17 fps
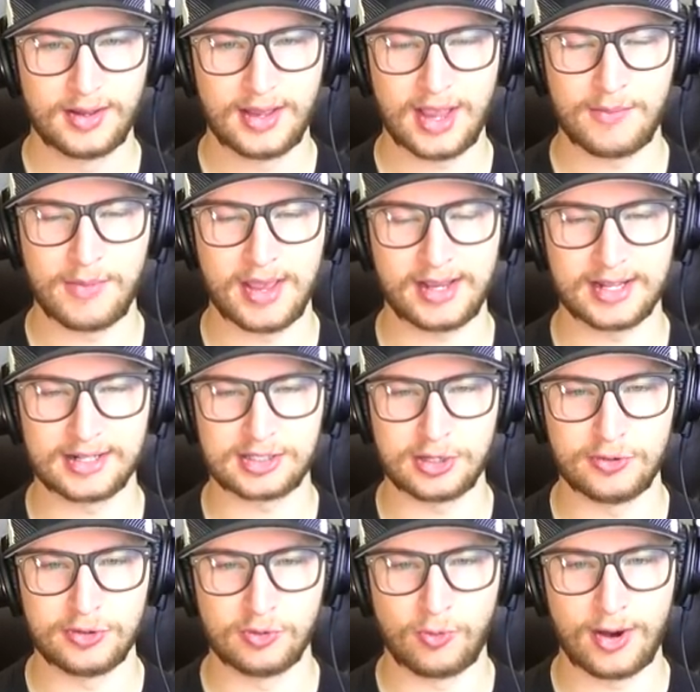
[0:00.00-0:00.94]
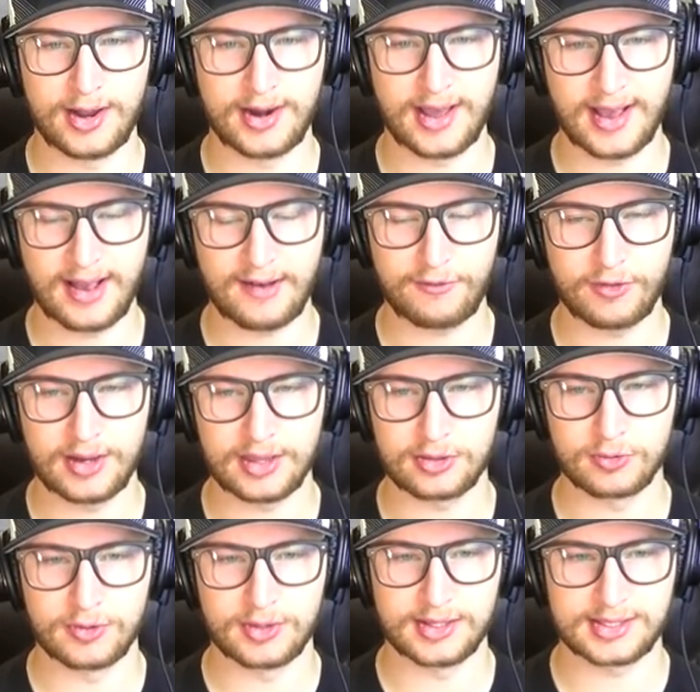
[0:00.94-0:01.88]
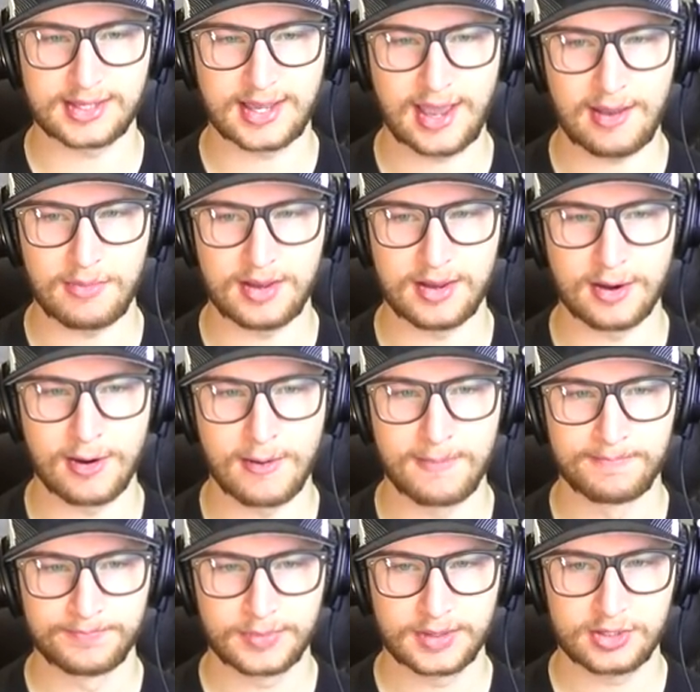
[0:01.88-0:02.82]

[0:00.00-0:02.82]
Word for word: and make it two to one halfway through this game here.